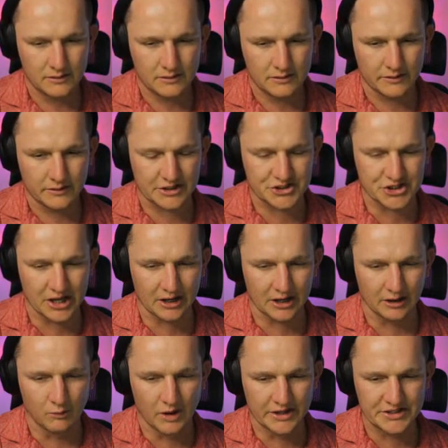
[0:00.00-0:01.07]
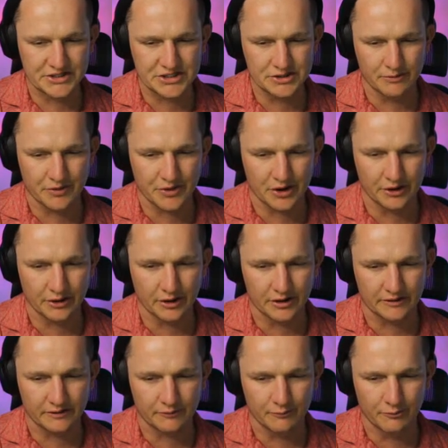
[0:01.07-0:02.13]
They tried a little one-two with Odegaard,
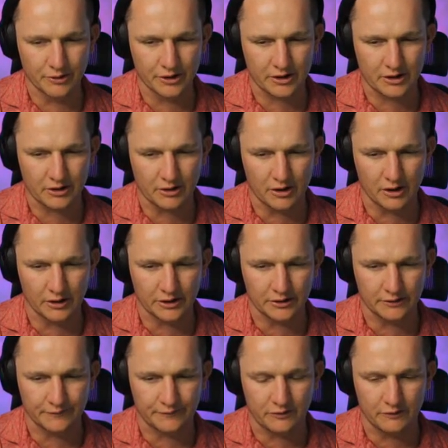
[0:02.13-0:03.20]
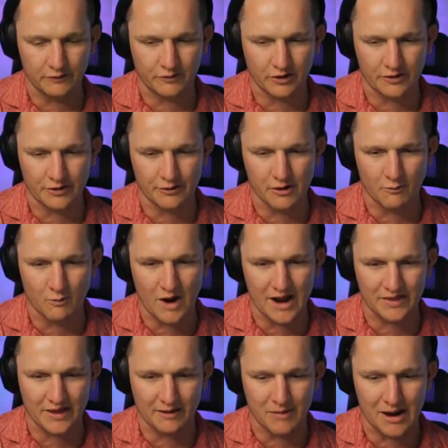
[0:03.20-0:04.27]
didn't work. Oh, you've you've turned the wrong way
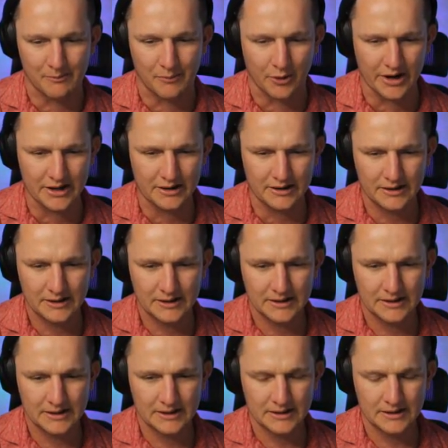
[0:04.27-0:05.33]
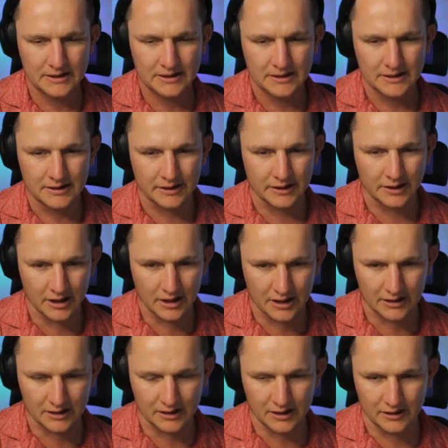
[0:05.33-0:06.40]
there, my boy. Yeah,
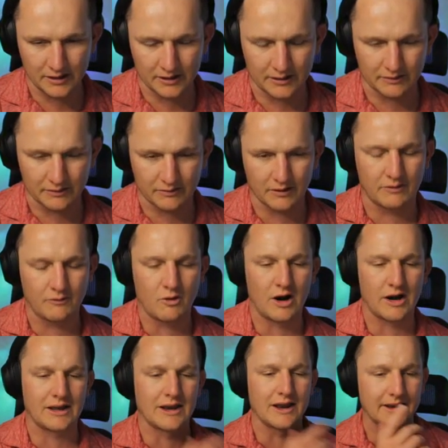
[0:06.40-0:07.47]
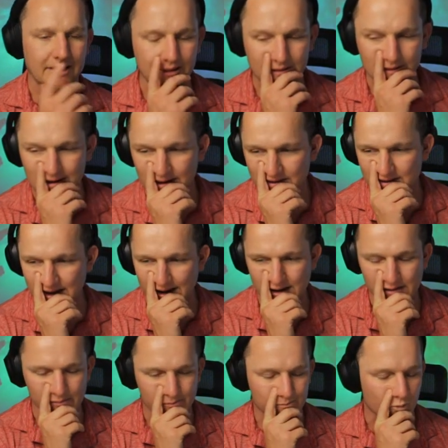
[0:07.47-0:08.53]
did quite lucky there.
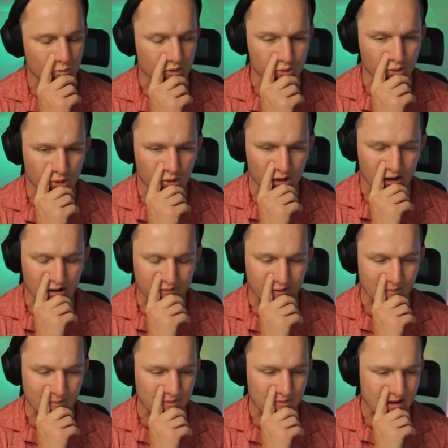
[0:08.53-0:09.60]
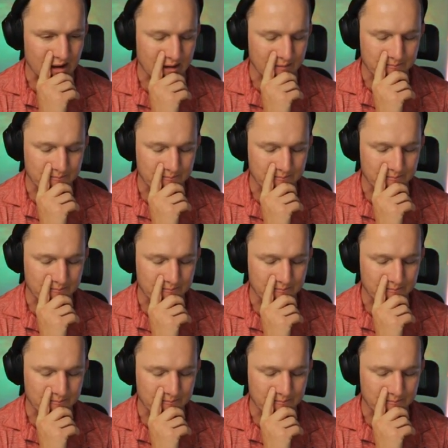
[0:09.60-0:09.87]
Saka was all over him there.